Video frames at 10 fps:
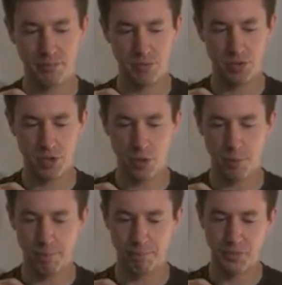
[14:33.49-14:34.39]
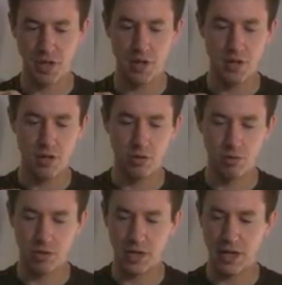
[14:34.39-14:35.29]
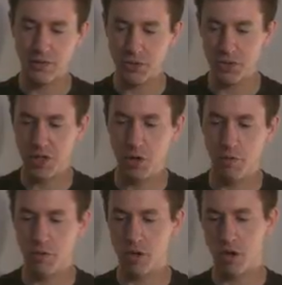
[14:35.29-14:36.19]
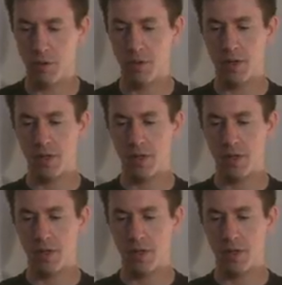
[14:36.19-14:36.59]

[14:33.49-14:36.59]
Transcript: So, looking at this tea overall,